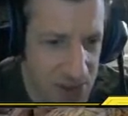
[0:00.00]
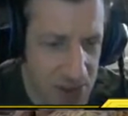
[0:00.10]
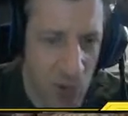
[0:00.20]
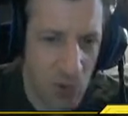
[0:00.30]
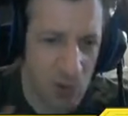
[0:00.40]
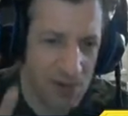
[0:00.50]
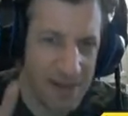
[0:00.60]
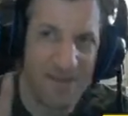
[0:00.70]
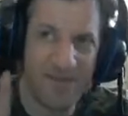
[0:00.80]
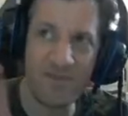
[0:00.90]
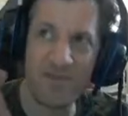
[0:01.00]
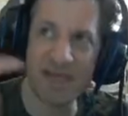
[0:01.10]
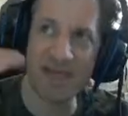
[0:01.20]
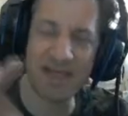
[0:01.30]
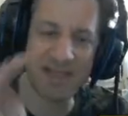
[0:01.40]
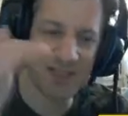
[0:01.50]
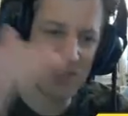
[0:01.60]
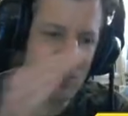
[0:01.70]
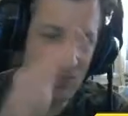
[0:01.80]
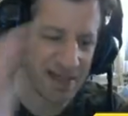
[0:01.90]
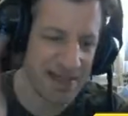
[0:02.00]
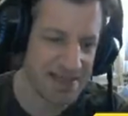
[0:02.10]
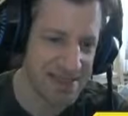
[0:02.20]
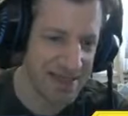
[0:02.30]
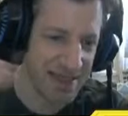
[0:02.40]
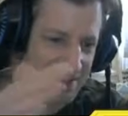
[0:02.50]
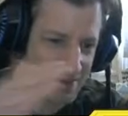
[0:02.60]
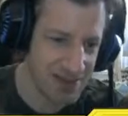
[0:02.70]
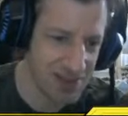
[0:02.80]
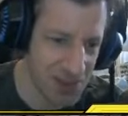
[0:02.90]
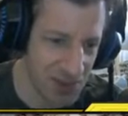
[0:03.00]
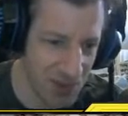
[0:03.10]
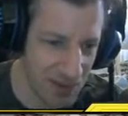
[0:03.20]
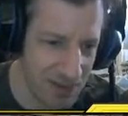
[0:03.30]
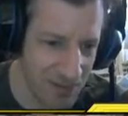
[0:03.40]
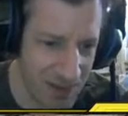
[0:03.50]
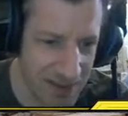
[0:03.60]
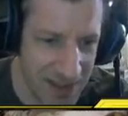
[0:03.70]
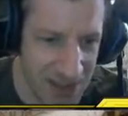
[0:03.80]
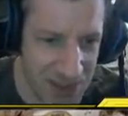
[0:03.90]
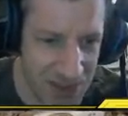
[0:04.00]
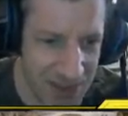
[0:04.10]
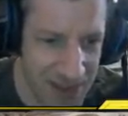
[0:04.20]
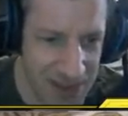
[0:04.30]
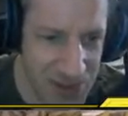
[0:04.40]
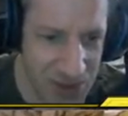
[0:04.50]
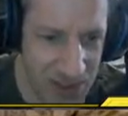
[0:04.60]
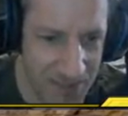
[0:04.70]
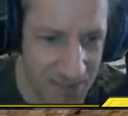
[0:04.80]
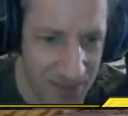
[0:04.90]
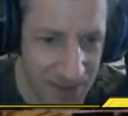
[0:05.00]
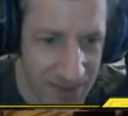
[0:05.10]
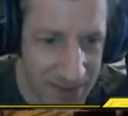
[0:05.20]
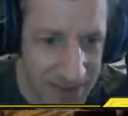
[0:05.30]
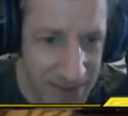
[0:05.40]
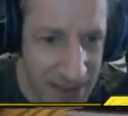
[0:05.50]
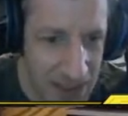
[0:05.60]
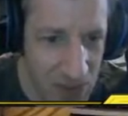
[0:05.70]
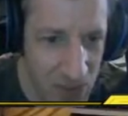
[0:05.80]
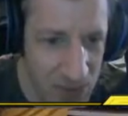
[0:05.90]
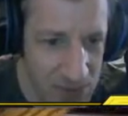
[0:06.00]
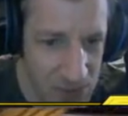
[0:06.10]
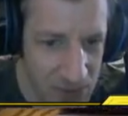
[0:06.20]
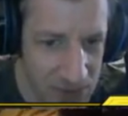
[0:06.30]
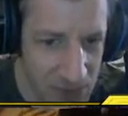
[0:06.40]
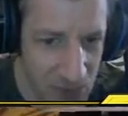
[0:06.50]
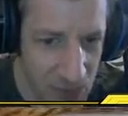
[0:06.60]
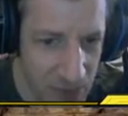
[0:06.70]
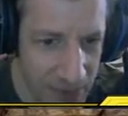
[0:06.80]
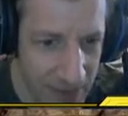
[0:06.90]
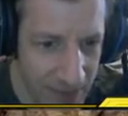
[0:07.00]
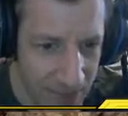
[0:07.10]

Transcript: totally fit into, like a skin, just totally fit into the head shape in a really, really cool way.